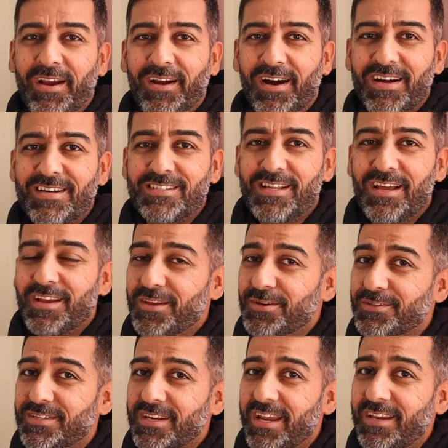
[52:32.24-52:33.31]
back, guys.
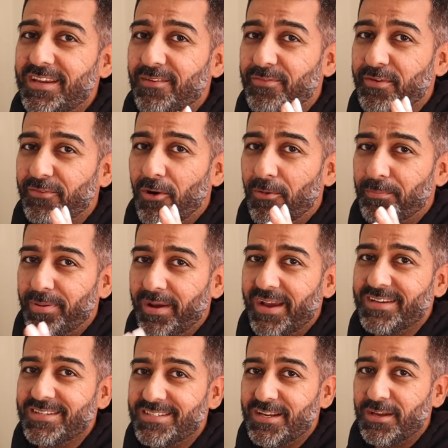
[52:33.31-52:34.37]
You see, if you've got
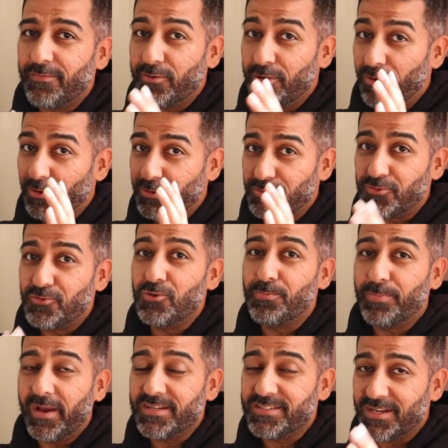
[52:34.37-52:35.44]
pace, if you've got
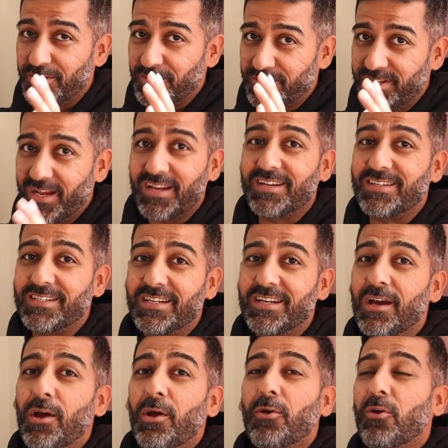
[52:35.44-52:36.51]
true pace and you're
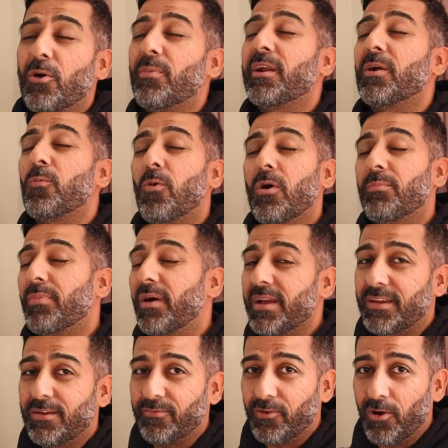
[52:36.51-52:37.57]
talented, no matter what
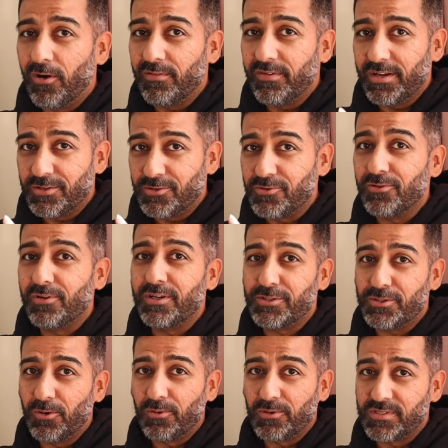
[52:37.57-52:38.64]
bike you've got, it
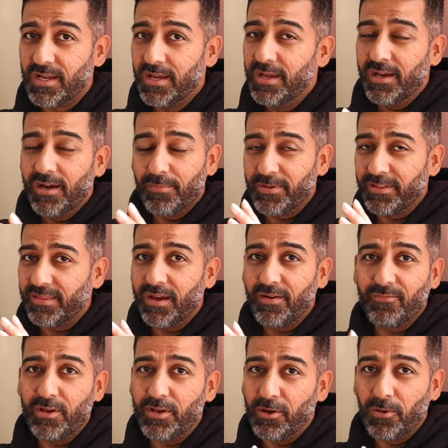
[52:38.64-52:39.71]
truly shows. I mean,
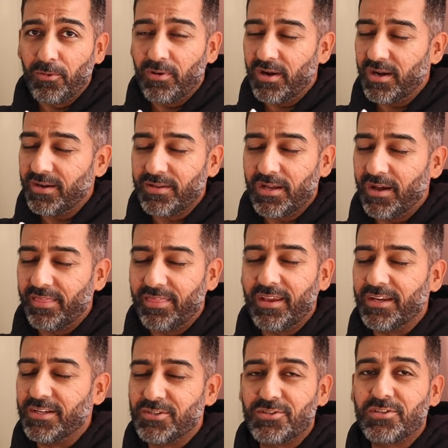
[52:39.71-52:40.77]
that video, I
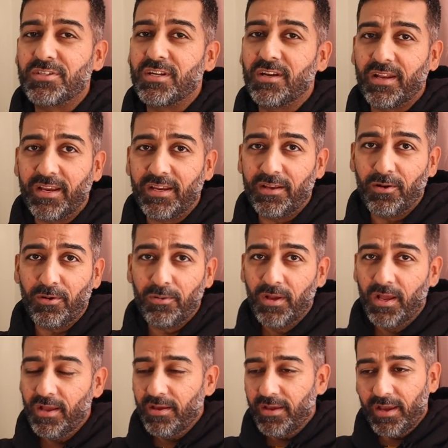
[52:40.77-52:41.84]
think is stunning. You
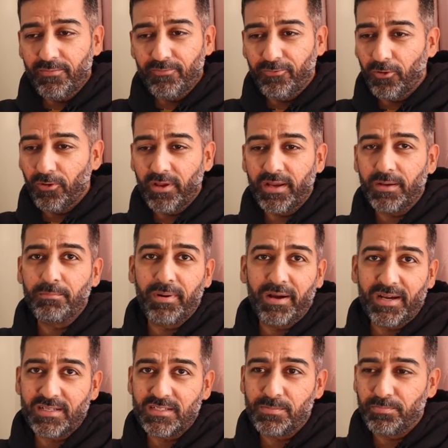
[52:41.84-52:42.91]
know, him following
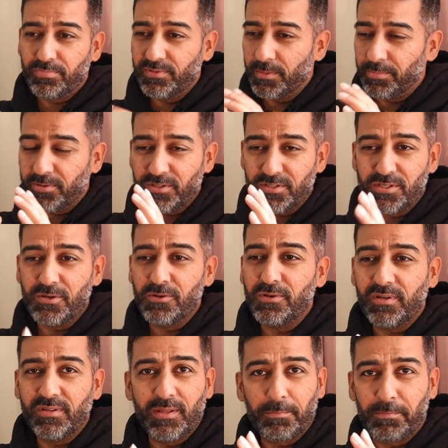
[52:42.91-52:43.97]
Baz, the
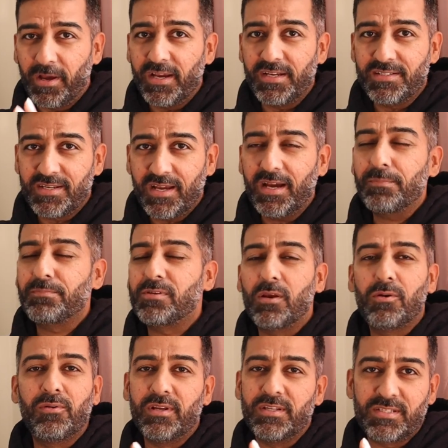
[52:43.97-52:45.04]
pursuit, the pace,
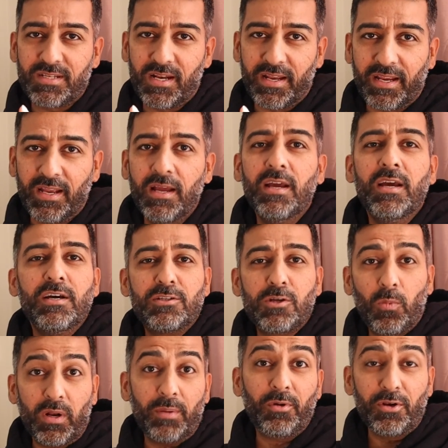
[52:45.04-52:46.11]
absolutely stunning.
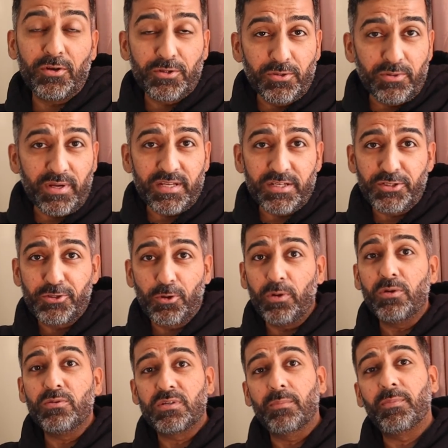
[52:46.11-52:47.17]
So what I'm going to do is
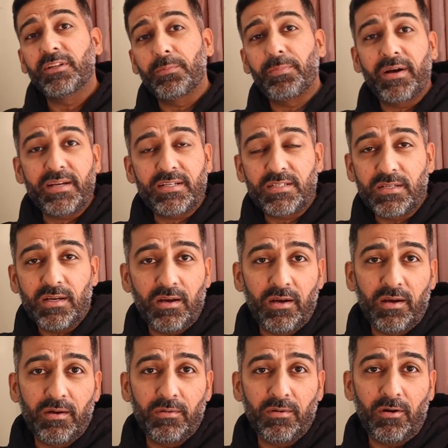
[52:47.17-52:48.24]
show you some other bikes
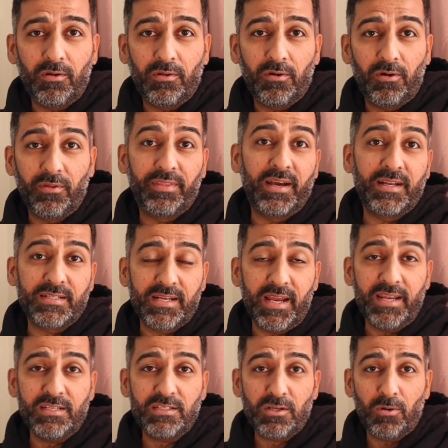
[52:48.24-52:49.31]
on that
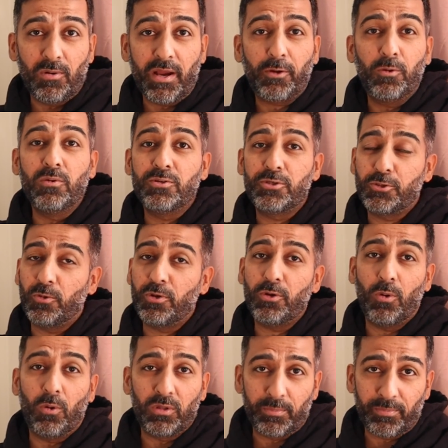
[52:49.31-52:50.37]
day. So I couldn't show
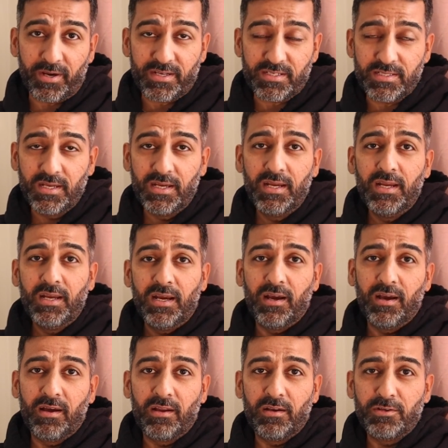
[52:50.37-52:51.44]
you all the bikes
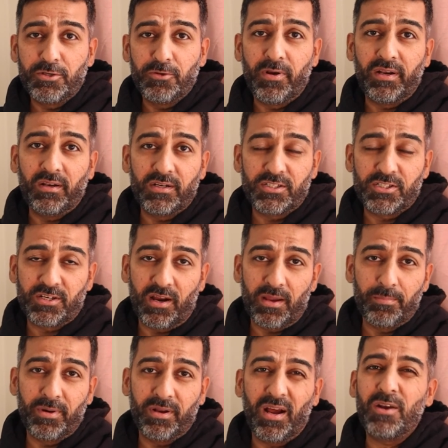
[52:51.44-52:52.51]
during
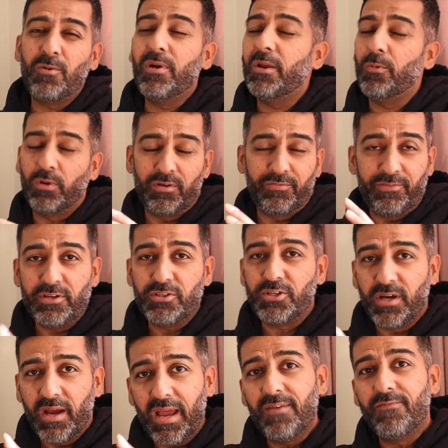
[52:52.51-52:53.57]
lunchtime, but I really want to
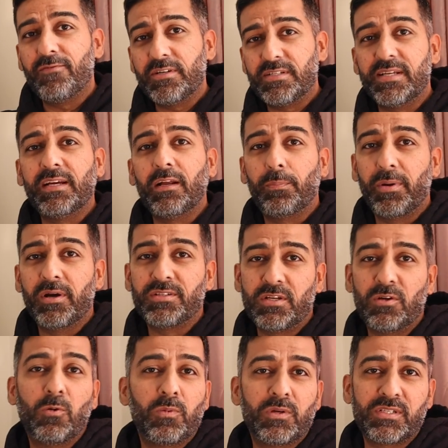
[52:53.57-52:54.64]
feature every single
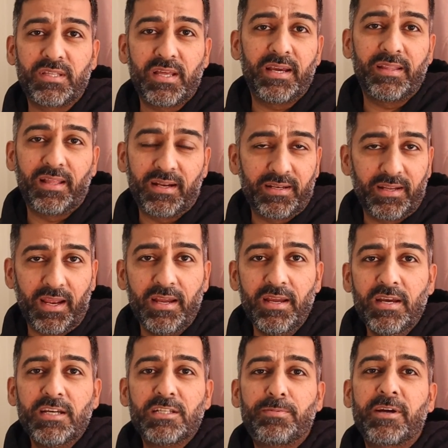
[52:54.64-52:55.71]
person who was there that day,
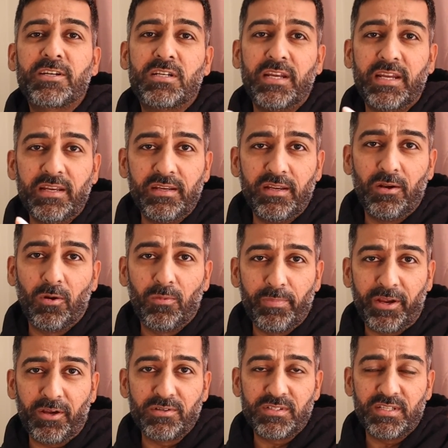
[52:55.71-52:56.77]
especially, you know,
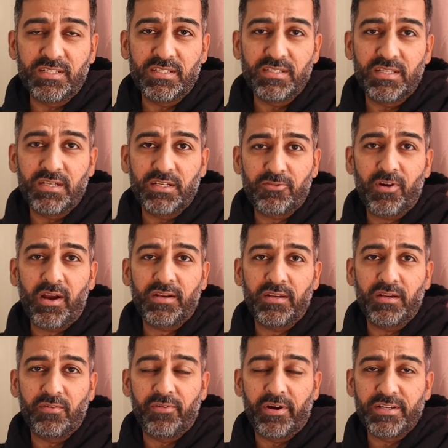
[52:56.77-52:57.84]
because this is the
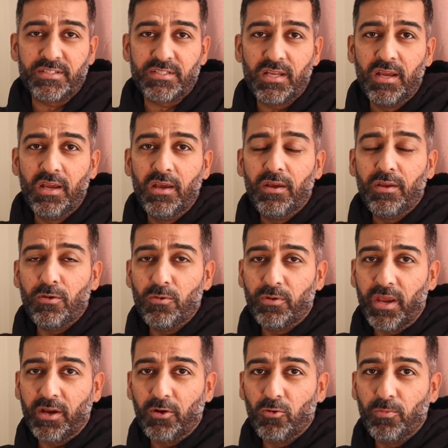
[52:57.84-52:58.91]
Trackday Advice
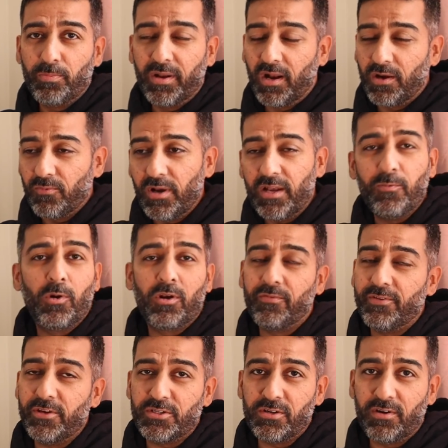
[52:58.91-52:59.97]
UK group, and I really want
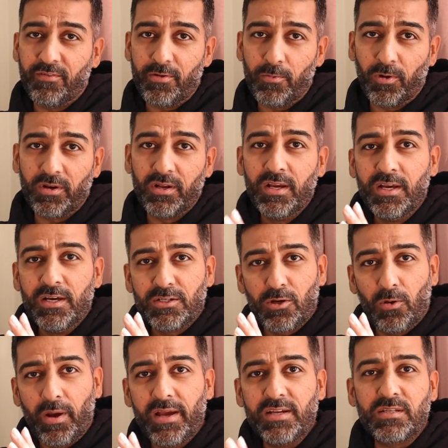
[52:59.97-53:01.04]
to feature everyone.
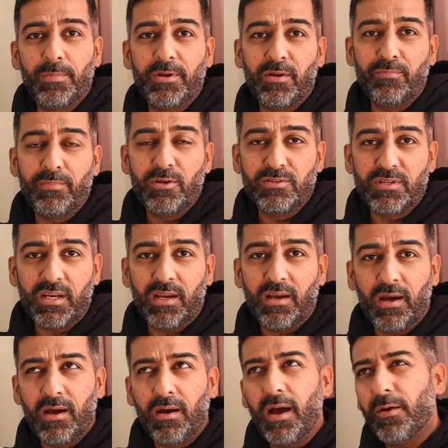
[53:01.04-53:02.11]
So here's a bit of
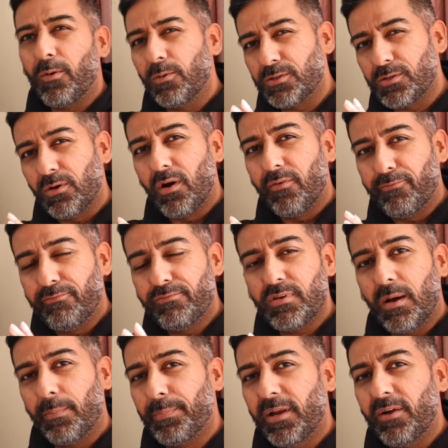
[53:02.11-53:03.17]
music and also
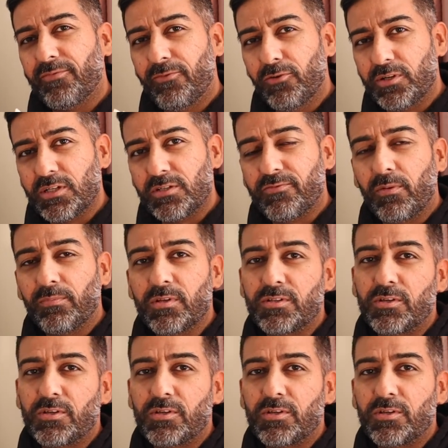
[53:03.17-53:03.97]
a bit of footage from